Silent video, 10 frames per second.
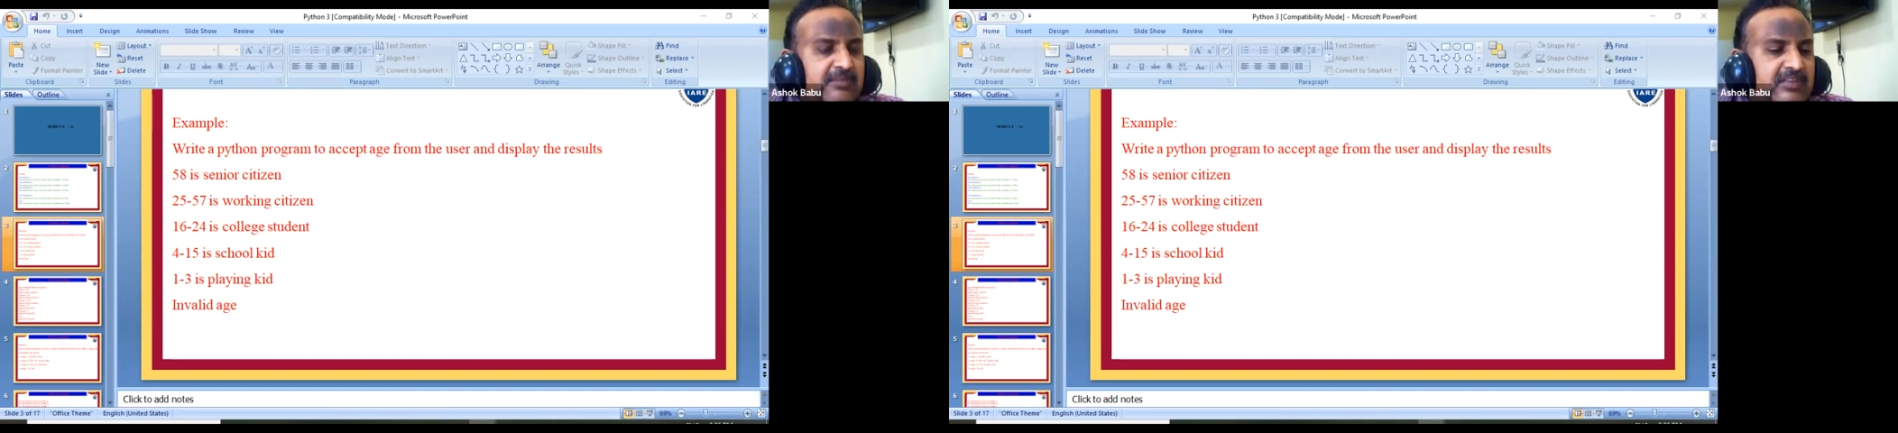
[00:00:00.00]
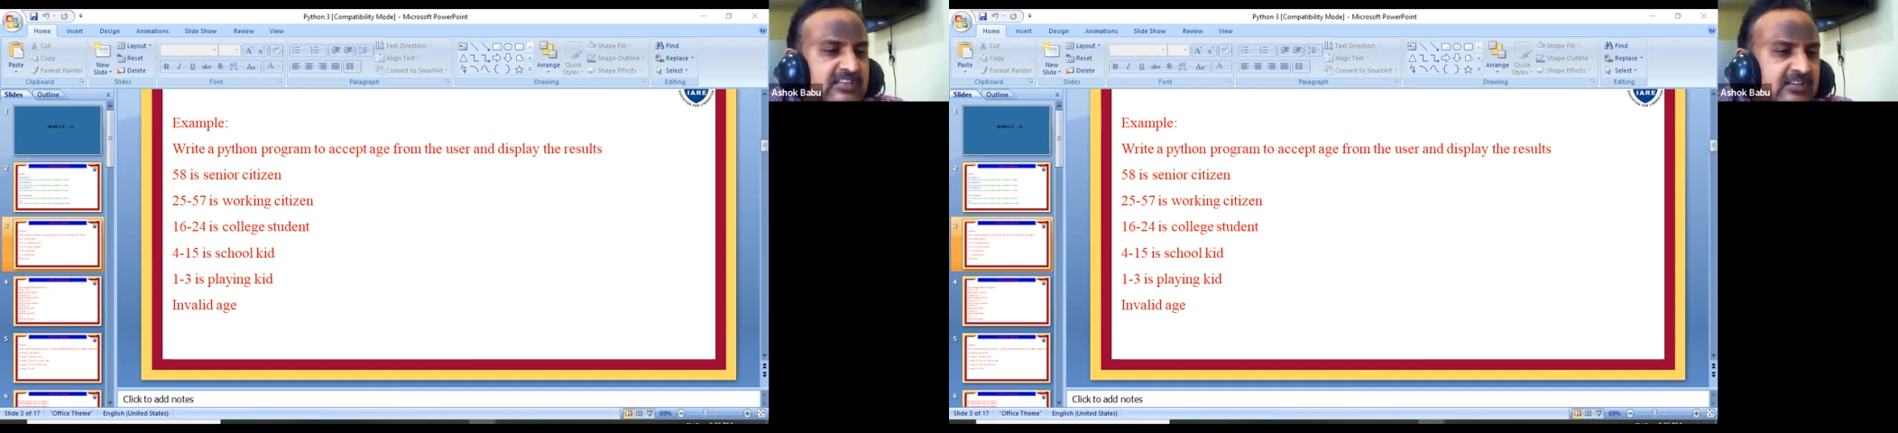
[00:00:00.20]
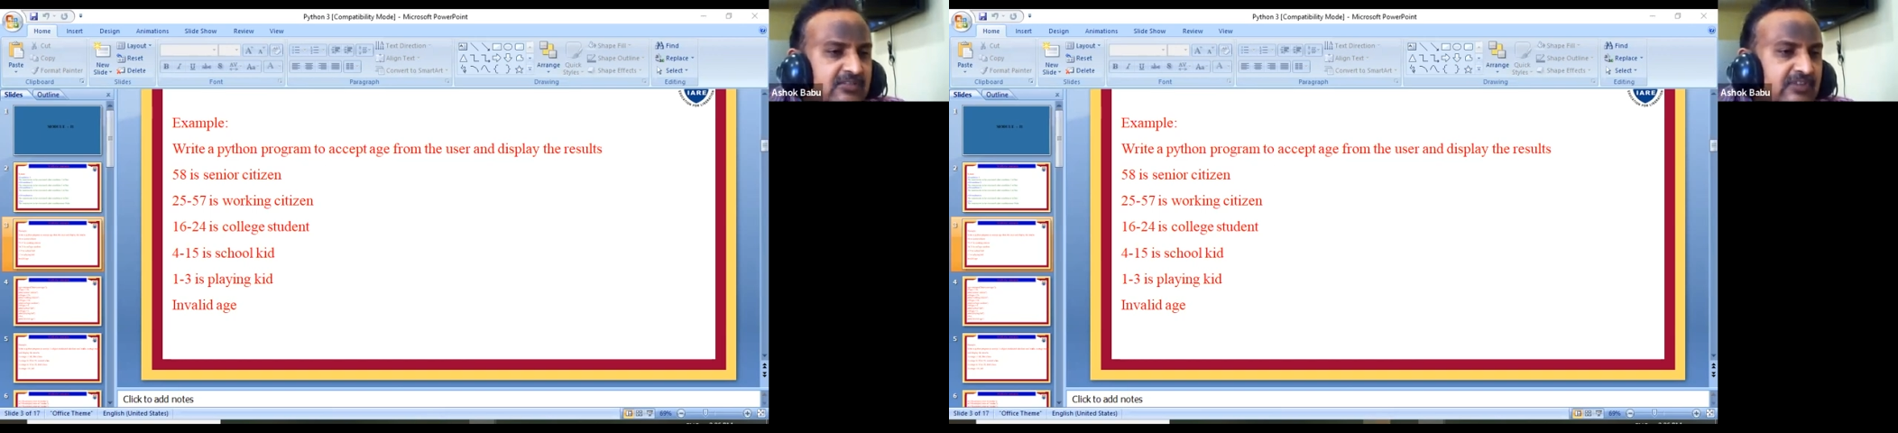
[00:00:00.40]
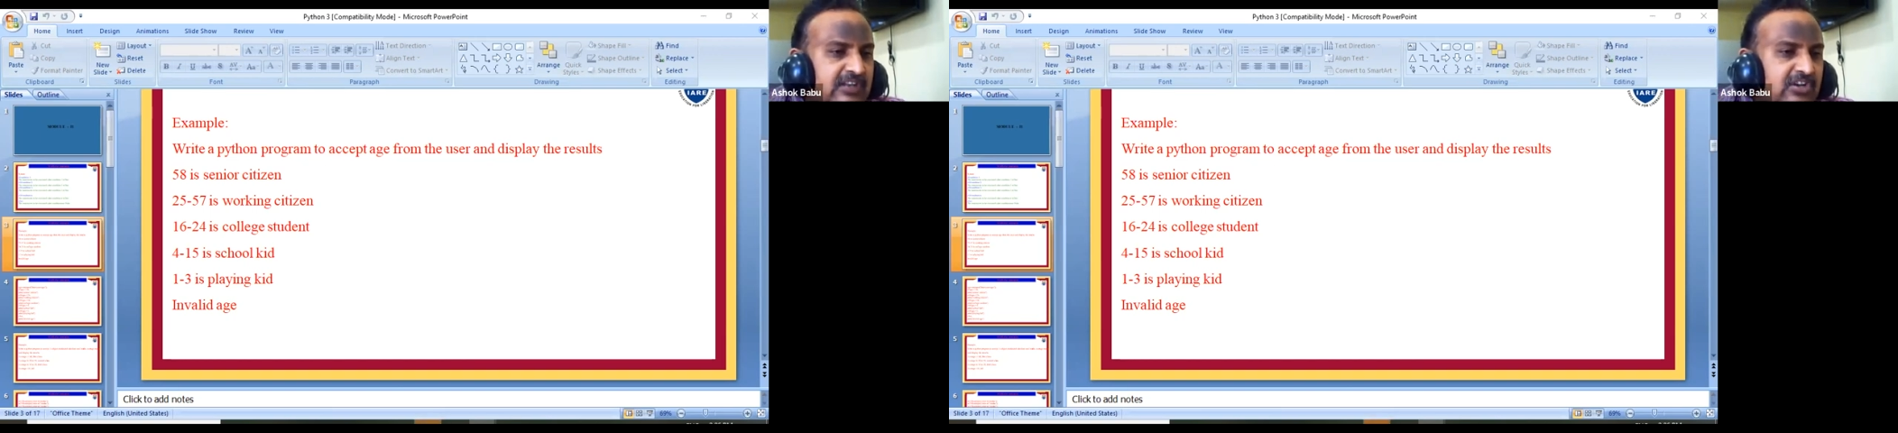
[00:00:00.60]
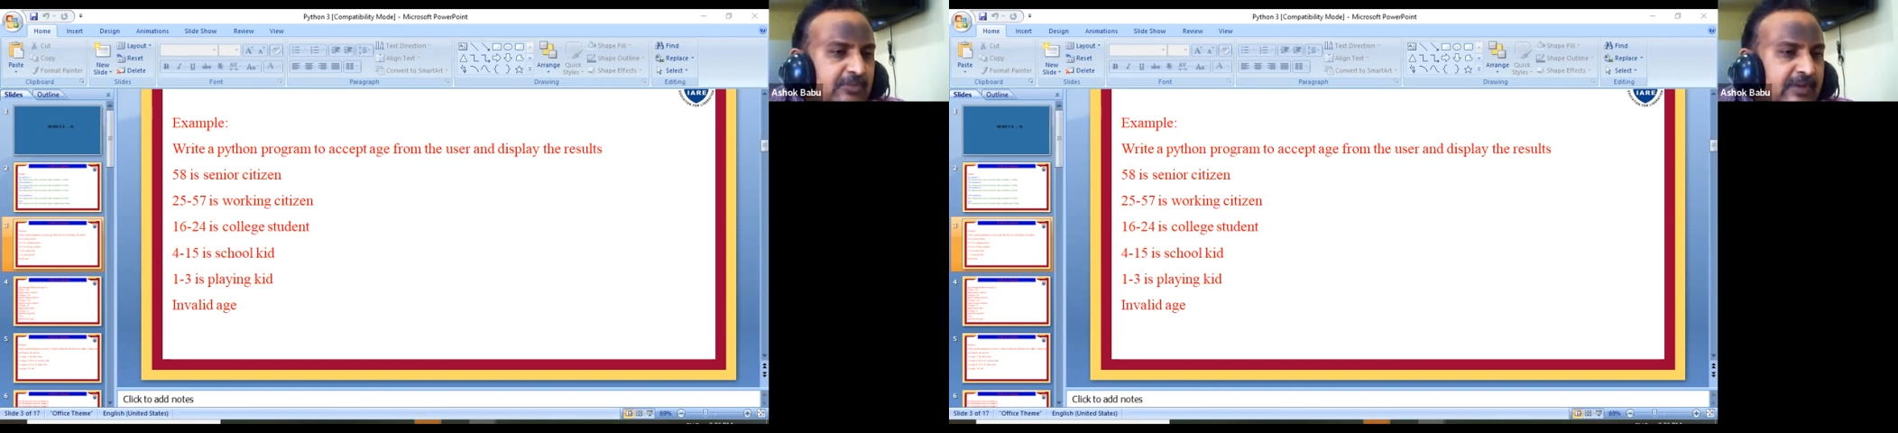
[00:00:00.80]
logic, we
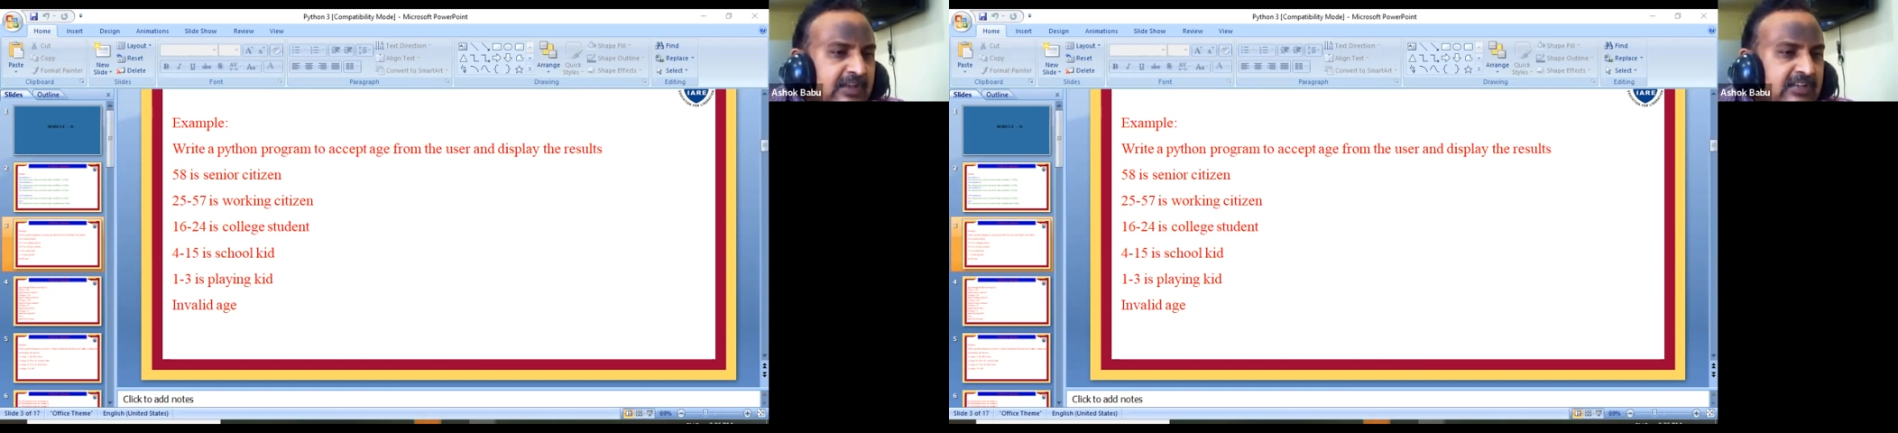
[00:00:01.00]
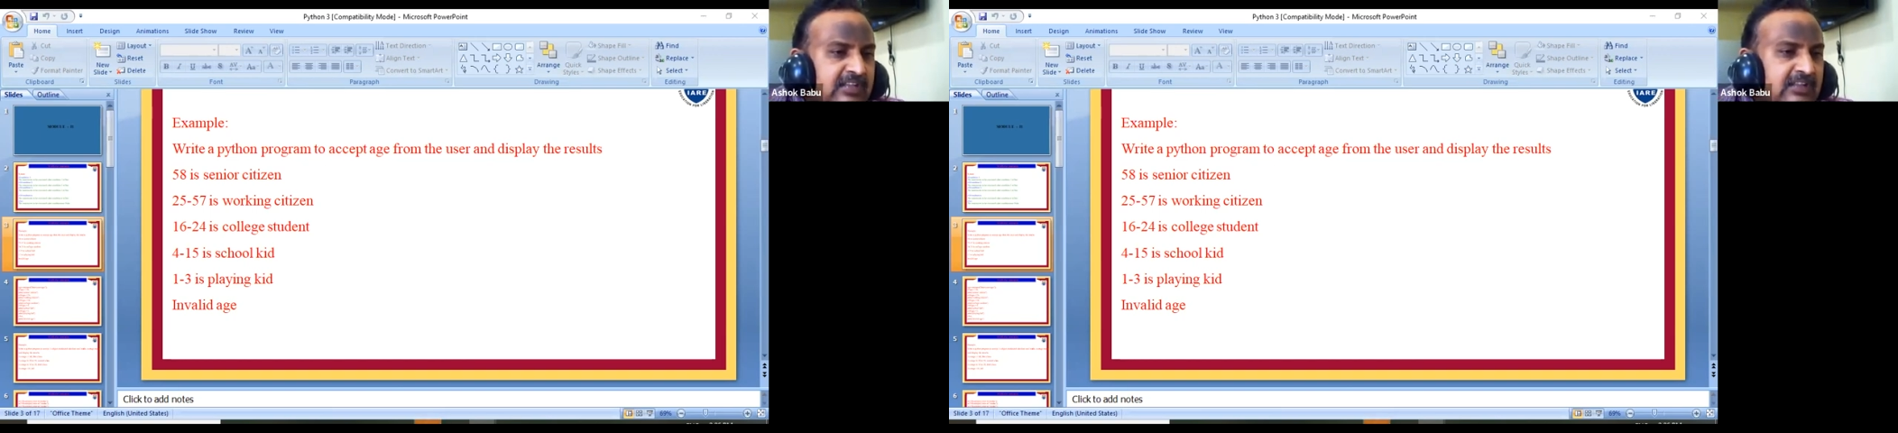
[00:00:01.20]
need to print